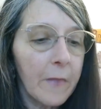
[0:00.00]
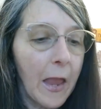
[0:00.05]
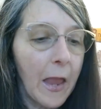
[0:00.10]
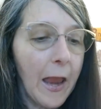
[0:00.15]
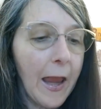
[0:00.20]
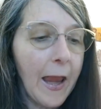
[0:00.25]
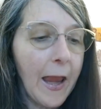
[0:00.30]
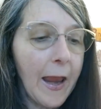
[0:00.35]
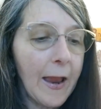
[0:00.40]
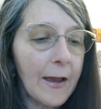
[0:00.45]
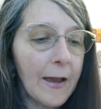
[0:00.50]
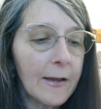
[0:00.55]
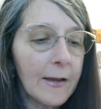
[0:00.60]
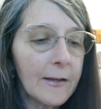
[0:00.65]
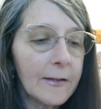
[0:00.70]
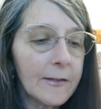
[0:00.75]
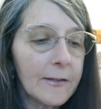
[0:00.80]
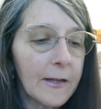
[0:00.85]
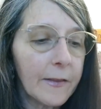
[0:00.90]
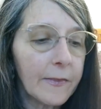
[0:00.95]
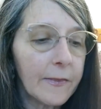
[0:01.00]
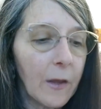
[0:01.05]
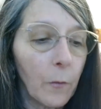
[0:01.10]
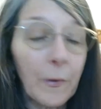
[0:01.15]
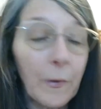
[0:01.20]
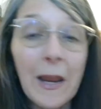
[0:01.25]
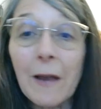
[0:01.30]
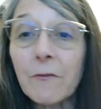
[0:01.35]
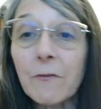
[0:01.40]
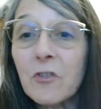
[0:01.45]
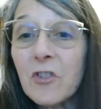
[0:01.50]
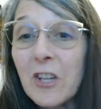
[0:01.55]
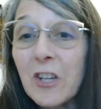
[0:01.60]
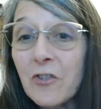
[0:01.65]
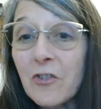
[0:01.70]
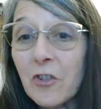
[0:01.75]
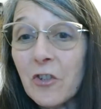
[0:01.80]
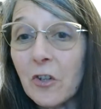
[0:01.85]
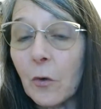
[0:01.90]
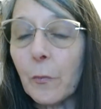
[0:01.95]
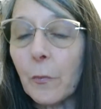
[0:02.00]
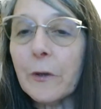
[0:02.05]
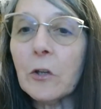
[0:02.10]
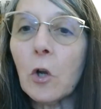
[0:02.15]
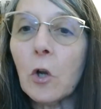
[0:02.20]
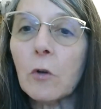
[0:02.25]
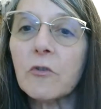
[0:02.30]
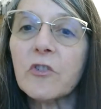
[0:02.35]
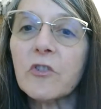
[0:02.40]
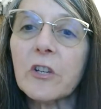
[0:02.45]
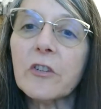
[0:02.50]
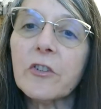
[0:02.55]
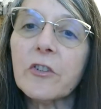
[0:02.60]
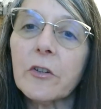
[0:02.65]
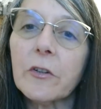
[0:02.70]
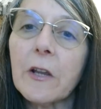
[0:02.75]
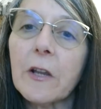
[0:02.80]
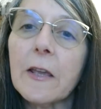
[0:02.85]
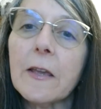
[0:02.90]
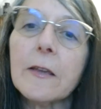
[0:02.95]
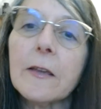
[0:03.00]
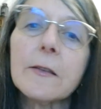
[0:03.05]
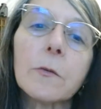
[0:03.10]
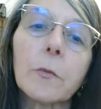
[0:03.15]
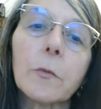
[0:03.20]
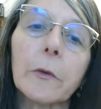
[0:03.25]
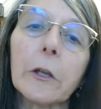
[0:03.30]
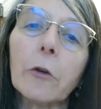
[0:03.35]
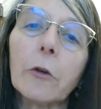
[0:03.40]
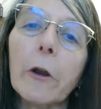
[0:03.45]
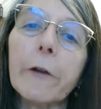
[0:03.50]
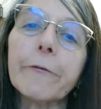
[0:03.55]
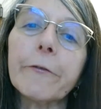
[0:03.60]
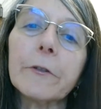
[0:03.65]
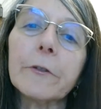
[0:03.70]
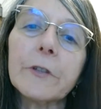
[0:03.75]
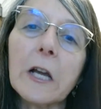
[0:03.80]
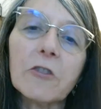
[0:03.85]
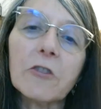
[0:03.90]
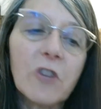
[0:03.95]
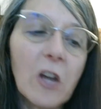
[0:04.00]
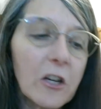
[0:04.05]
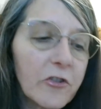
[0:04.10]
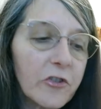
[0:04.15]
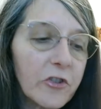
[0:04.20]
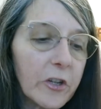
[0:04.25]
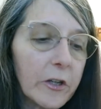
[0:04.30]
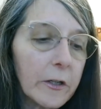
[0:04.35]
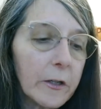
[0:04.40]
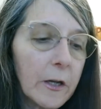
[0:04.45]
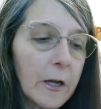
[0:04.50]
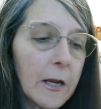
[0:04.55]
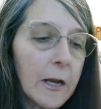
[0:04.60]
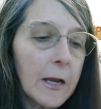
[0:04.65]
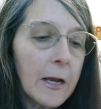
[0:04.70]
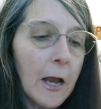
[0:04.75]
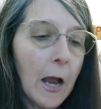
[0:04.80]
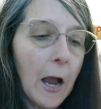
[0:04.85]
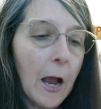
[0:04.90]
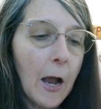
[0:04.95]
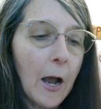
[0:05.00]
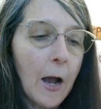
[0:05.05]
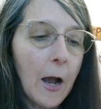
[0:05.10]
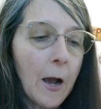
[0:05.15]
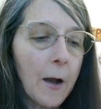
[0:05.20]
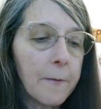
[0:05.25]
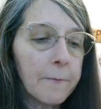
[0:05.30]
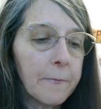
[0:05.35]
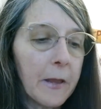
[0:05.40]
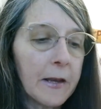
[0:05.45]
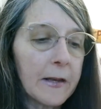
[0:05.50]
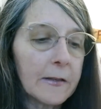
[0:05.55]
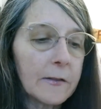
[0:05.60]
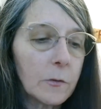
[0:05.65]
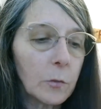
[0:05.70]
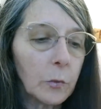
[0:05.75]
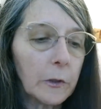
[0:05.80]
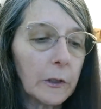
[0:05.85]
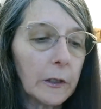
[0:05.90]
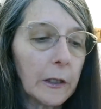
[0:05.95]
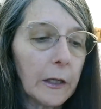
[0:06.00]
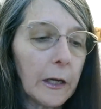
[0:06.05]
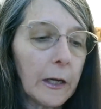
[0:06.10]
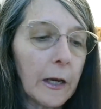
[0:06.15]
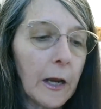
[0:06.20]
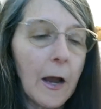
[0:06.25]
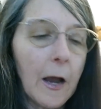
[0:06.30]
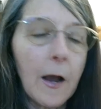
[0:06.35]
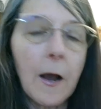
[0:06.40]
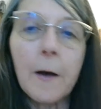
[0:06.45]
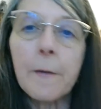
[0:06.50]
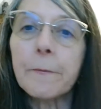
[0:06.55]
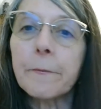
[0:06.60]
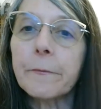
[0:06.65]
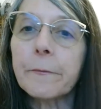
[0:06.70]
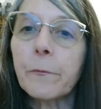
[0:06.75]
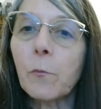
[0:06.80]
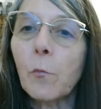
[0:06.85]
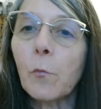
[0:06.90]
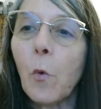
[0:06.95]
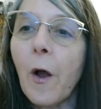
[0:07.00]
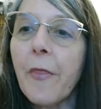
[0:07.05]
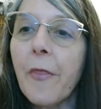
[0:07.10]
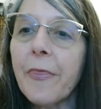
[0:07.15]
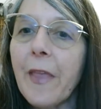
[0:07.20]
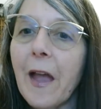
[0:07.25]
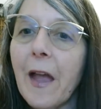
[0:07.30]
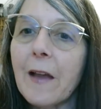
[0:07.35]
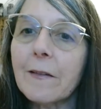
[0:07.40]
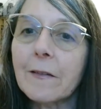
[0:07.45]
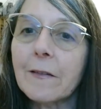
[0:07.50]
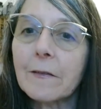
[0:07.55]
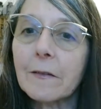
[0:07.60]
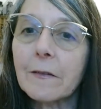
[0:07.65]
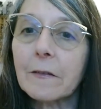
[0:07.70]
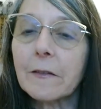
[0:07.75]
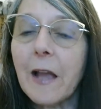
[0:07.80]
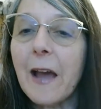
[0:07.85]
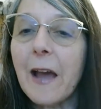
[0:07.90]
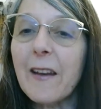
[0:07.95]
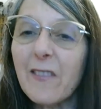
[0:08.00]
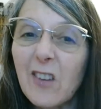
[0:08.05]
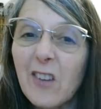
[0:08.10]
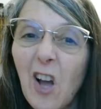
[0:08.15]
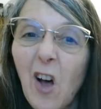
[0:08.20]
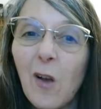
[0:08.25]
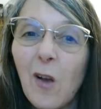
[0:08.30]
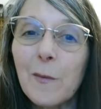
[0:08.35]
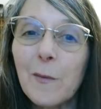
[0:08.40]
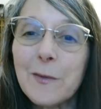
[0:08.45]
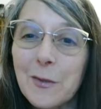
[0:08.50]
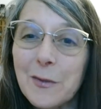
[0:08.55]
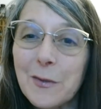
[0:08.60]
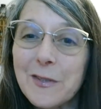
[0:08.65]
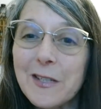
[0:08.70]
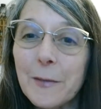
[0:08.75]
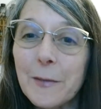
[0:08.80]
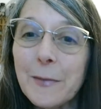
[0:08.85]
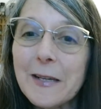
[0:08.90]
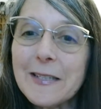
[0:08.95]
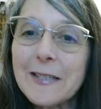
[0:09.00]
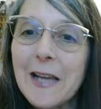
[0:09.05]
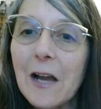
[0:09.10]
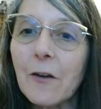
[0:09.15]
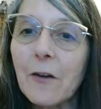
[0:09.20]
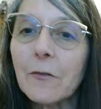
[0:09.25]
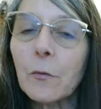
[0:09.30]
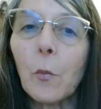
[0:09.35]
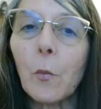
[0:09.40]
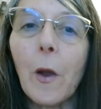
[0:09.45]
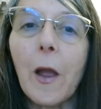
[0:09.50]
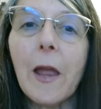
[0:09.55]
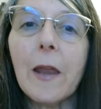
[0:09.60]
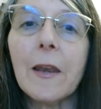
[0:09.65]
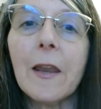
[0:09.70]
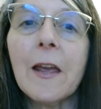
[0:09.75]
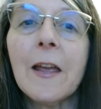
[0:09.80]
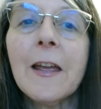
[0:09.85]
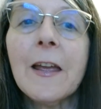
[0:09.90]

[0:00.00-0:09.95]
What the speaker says: And then we have ginger. We know ginger is really great for digestion. And it's really one that kind of calms our stomach down when